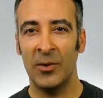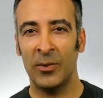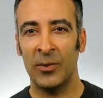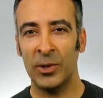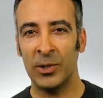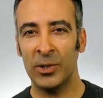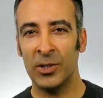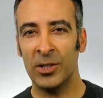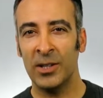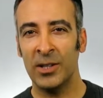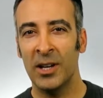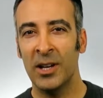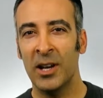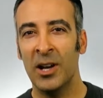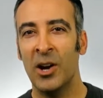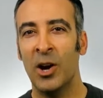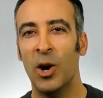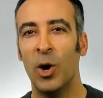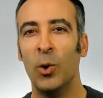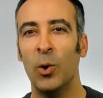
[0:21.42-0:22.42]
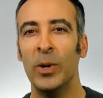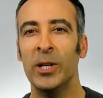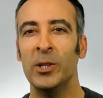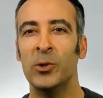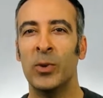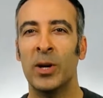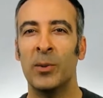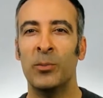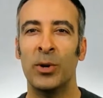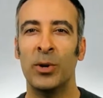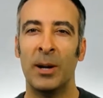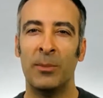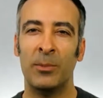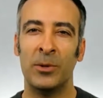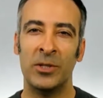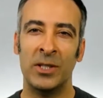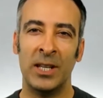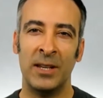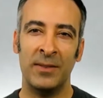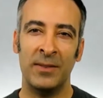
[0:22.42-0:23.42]
First, always wear
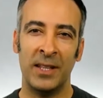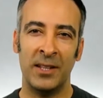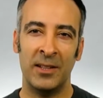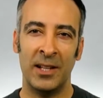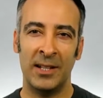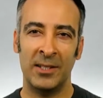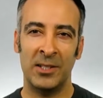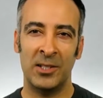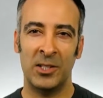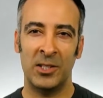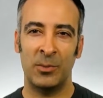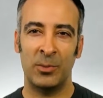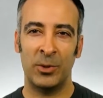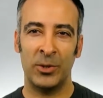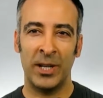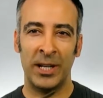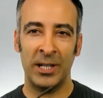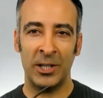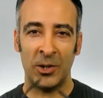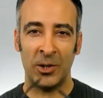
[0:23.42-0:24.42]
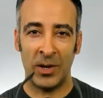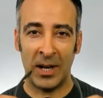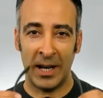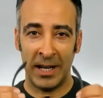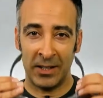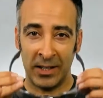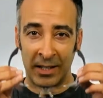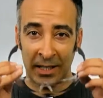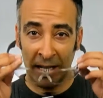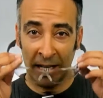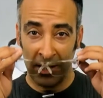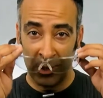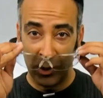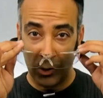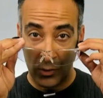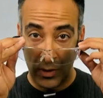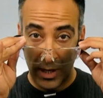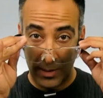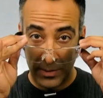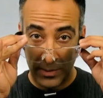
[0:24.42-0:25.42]
proper safety glasses to protect your eyes in case
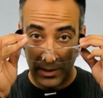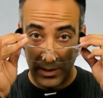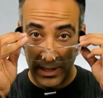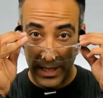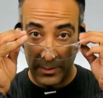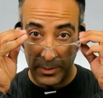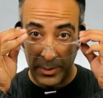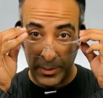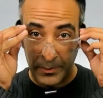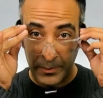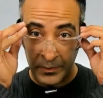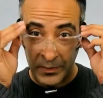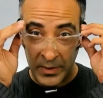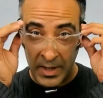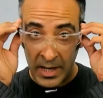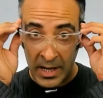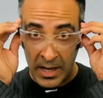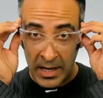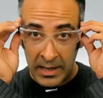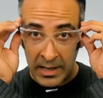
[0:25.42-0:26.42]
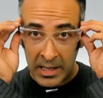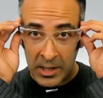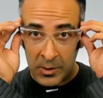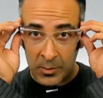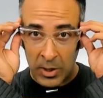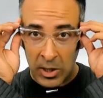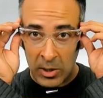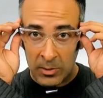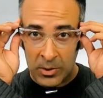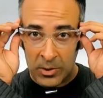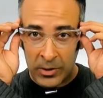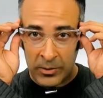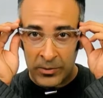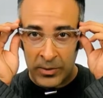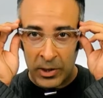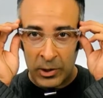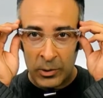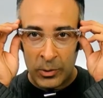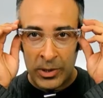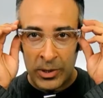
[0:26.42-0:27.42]
you drop the lamp. These bulbs are
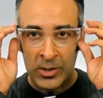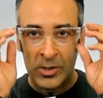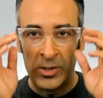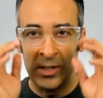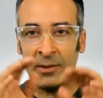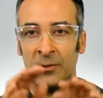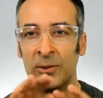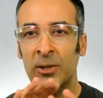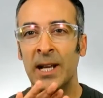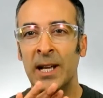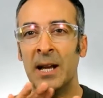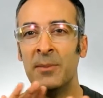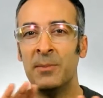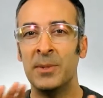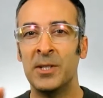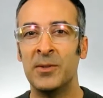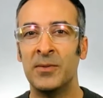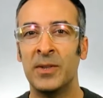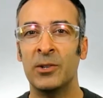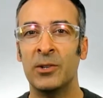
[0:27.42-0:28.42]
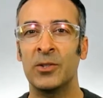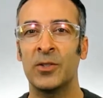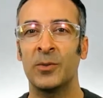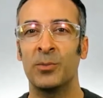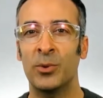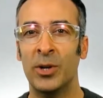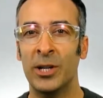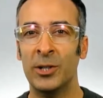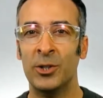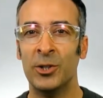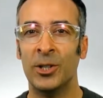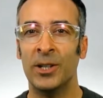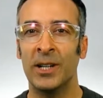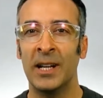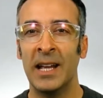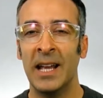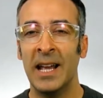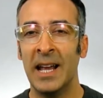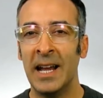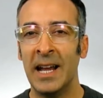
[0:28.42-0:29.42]
filled with several atmospheres of
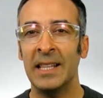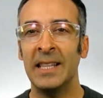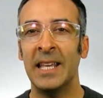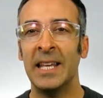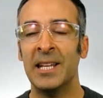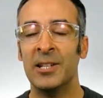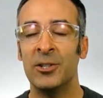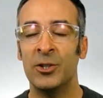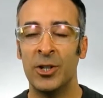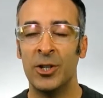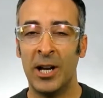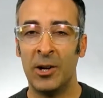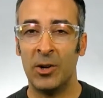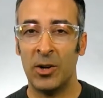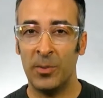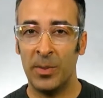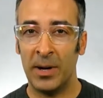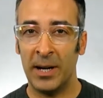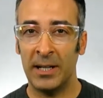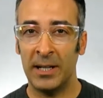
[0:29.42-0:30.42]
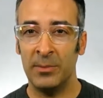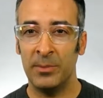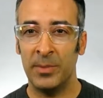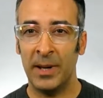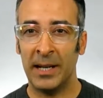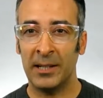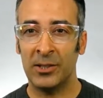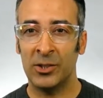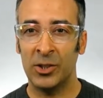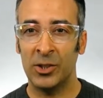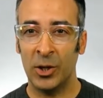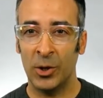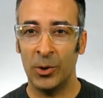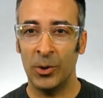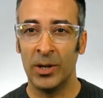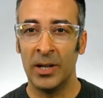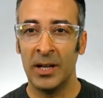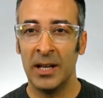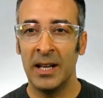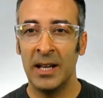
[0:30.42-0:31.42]
pressure and they can shatter upon impact,
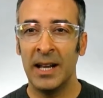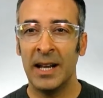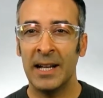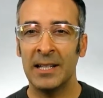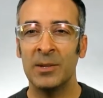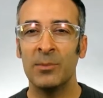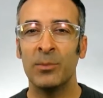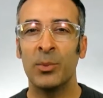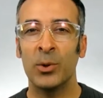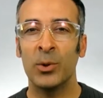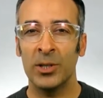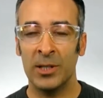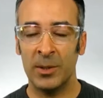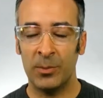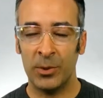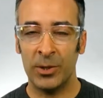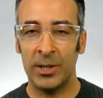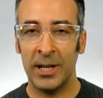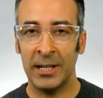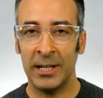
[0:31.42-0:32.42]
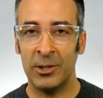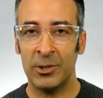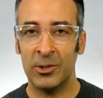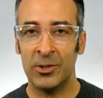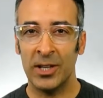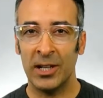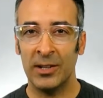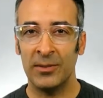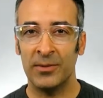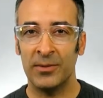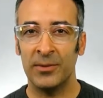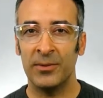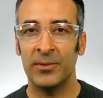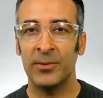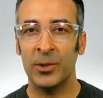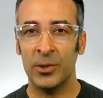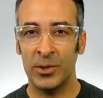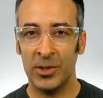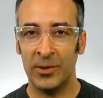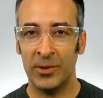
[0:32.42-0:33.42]
so it's important to protect yourself
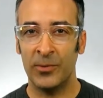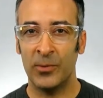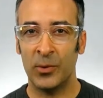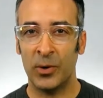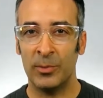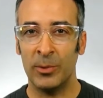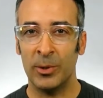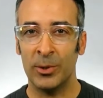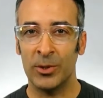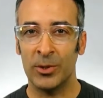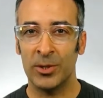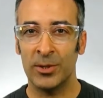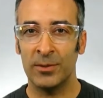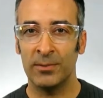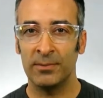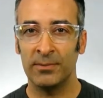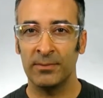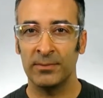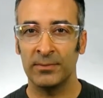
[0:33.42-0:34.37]
first and foremost.